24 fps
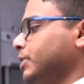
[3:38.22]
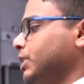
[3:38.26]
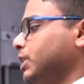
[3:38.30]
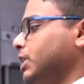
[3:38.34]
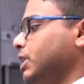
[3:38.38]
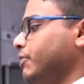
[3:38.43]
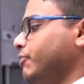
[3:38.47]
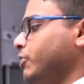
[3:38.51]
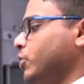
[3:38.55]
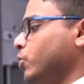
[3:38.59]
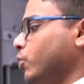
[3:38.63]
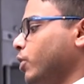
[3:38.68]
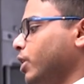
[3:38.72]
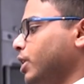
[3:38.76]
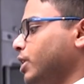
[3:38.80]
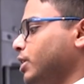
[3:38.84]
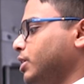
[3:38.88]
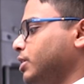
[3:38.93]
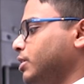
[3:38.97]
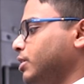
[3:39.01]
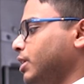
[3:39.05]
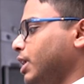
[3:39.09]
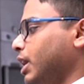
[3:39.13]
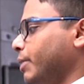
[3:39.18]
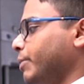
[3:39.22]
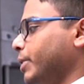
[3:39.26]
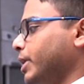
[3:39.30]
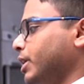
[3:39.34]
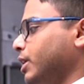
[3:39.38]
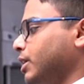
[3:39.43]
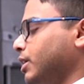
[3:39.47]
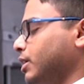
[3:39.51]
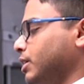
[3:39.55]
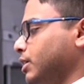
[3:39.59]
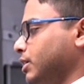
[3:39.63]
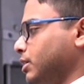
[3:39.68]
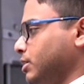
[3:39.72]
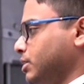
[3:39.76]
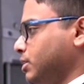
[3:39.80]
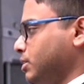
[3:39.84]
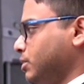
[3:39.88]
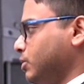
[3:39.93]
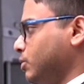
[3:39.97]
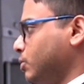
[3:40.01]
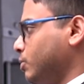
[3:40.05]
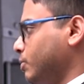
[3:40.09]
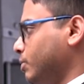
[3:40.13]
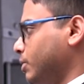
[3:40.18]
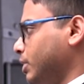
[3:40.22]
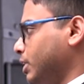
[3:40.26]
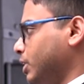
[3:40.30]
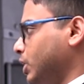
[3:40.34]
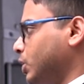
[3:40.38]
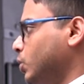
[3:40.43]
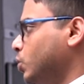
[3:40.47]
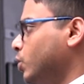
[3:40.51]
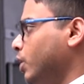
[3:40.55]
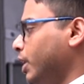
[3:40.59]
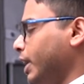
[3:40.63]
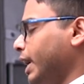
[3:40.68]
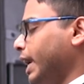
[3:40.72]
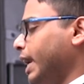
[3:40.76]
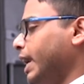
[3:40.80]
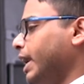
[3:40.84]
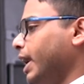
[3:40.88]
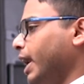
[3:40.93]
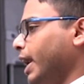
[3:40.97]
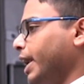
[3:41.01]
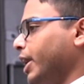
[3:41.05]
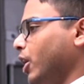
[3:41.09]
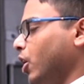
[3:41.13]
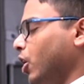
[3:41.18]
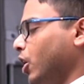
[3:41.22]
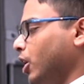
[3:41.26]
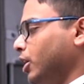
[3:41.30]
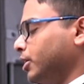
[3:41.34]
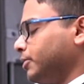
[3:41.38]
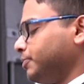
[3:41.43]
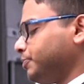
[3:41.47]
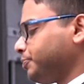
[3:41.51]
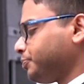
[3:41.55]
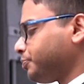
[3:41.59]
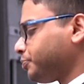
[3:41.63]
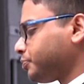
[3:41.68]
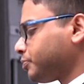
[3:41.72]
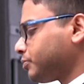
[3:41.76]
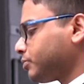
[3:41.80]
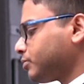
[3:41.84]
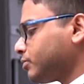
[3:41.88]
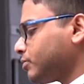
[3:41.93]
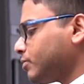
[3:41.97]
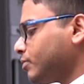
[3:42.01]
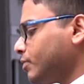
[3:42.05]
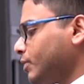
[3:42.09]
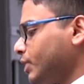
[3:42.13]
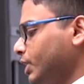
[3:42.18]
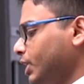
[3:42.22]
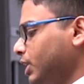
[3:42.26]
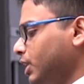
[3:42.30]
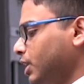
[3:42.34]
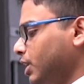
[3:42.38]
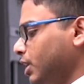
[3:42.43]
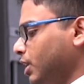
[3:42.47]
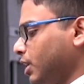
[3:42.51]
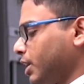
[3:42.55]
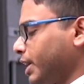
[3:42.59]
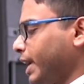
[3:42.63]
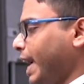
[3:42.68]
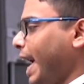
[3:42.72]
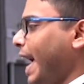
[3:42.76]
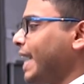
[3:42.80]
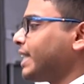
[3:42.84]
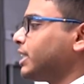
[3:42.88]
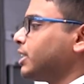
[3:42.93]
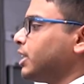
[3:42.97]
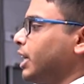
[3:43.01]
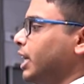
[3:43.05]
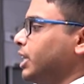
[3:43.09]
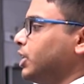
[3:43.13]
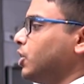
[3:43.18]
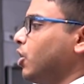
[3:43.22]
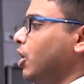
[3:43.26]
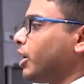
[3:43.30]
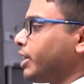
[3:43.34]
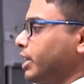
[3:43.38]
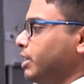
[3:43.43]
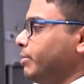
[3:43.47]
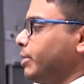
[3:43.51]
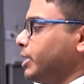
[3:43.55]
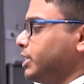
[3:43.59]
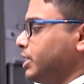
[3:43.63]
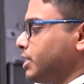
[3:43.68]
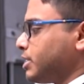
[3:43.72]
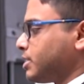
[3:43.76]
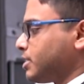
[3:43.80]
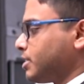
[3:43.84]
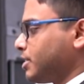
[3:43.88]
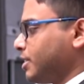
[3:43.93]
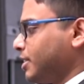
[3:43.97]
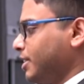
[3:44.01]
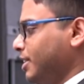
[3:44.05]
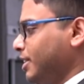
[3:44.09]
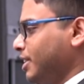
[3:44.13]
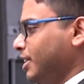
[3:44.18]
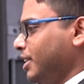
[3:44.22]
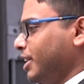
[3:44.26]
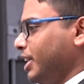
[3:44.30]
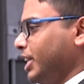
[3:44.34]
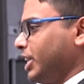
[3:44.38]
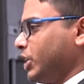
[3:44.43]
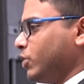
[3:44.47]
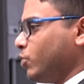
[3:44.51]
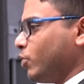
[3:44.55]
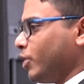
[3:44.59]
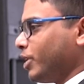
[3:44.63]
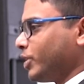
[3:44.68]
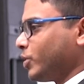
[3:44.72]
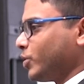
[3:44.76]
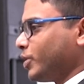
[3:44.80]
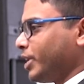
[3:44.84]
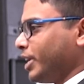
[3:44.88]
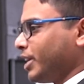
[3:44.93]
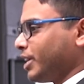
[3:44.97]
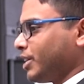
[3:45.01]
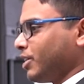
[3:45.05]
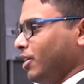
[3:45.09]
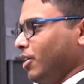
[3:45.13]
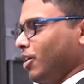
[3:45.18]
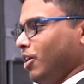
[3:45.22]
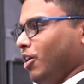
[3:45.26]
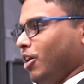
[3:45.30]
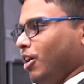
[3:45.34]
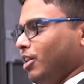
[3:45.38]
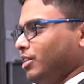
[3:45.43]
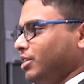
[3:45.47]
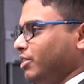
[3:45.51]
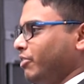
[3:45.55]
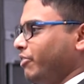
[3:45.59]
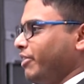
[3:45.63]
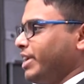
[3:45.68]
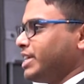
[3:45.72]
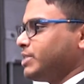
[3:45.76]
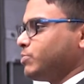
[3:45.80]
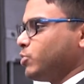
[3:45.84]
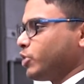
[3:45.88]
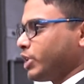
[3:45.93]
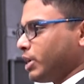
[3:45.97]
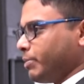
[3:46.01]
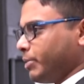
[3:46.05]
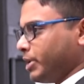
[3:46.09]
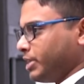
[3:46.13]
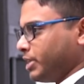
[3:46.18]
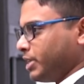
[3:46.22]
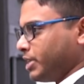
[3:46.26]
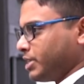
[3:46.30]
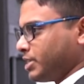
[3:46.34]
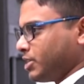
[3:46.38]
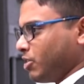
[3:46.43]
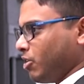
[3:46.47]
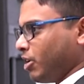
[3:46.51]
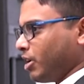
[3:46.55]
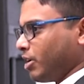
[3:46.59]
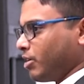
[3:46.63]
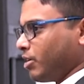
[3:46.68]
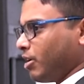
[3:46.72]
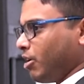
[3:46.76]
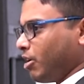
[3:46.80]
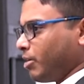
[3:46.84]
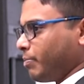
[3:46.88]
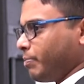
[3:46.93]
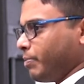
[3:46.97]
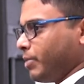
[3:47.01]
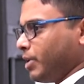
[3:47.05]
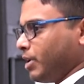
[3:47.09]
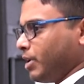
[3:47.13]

if you want, to do an AI on cat and dog images, you want to take all the Facebook images or